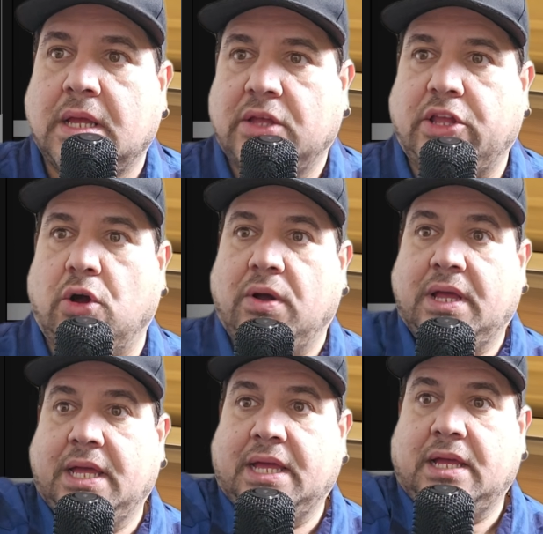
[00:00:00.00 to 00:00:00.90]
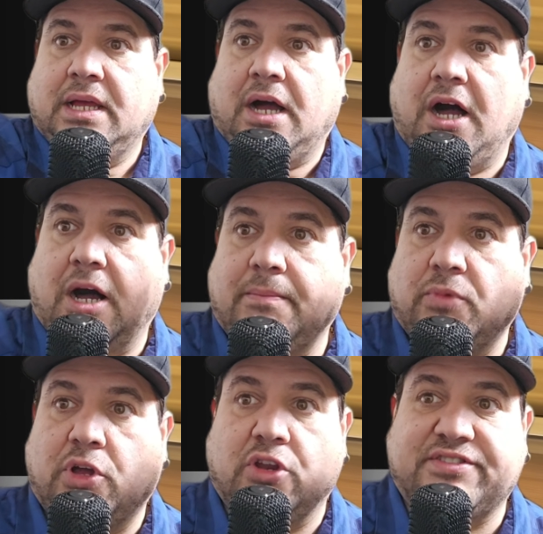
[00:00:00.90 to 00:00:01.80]

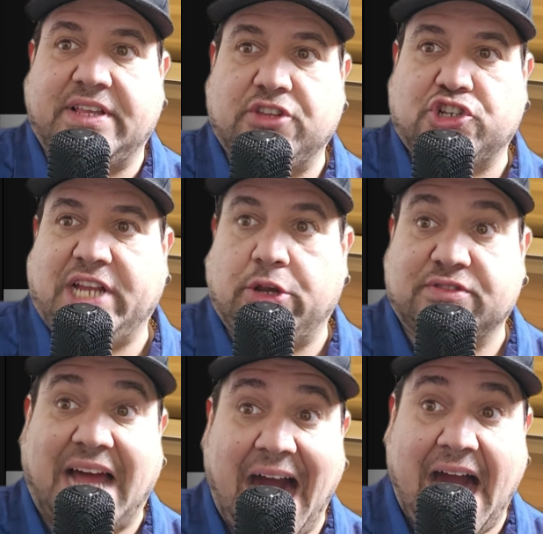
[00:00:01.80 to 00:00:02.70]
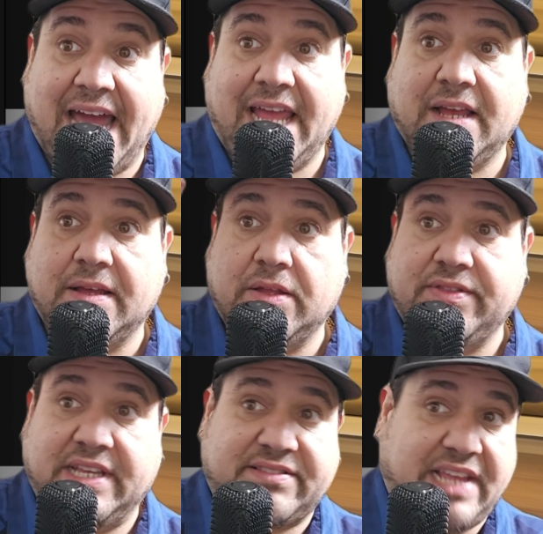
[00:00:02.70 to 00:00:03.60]
We're gonna set the shaders high,
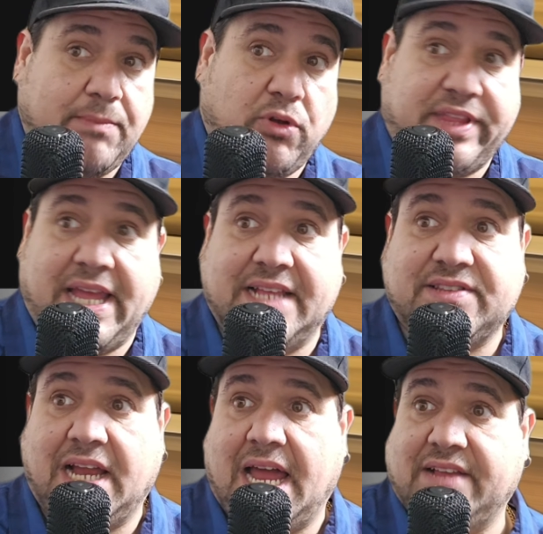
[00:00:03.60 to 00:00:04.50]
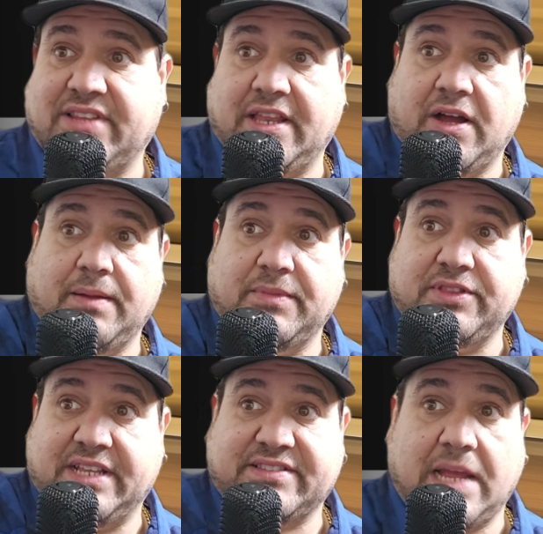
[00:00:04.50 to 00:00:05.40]
disable the anti-aliasing,
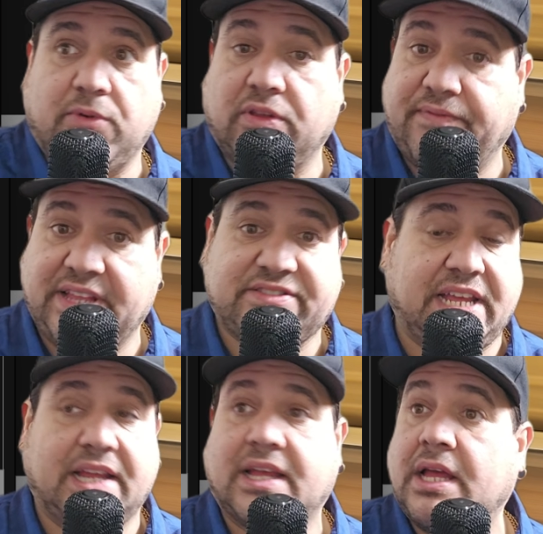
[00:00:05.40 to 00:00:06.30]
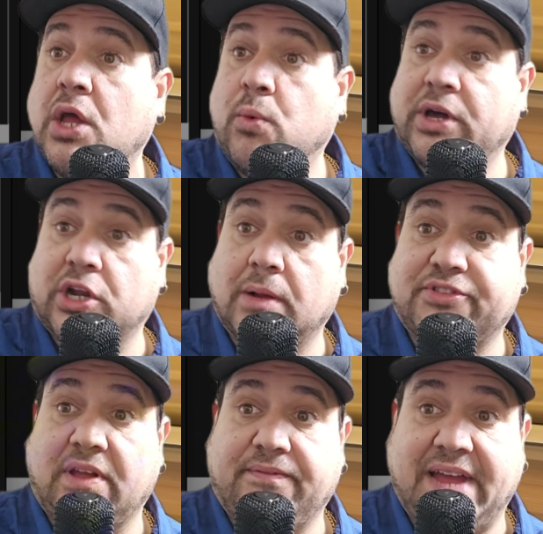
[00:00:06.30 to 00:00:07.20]
disable the VSync. We're gonna come
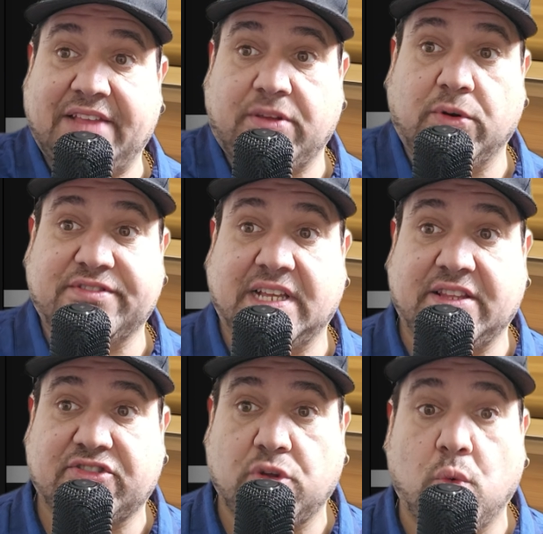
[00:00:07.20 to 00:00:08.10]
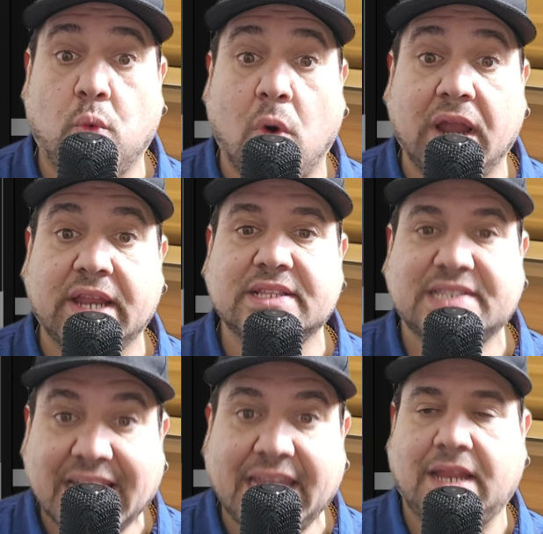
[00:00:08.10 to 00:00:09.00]
to advanced. We're gonna set this to
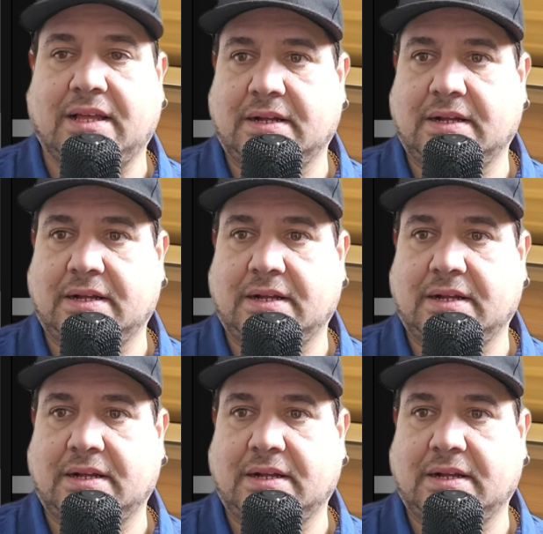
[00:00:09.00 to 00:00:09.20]
110.